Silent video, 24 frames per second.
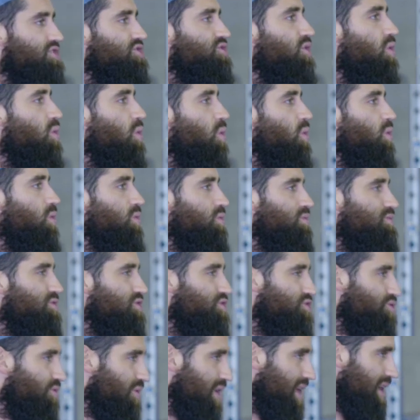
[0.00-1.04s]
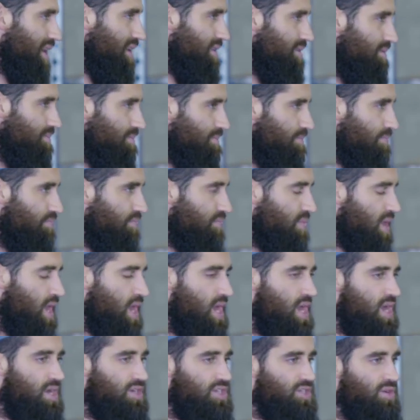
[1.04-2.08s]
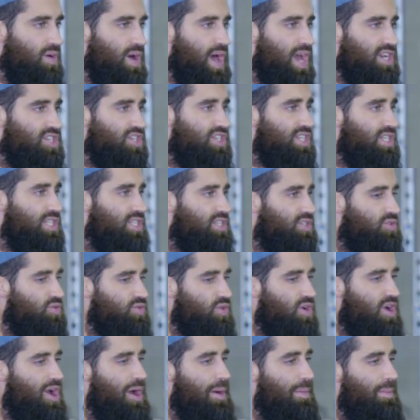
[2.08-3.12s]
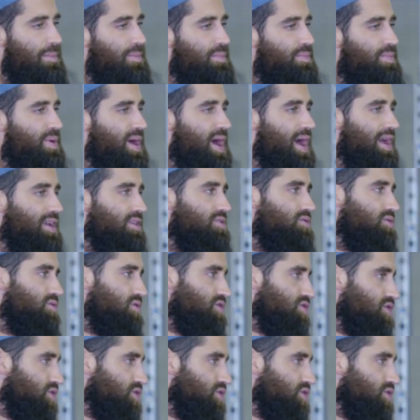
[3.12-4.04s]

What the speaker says: so trained. Mm-hmm. So actually it's to come back to the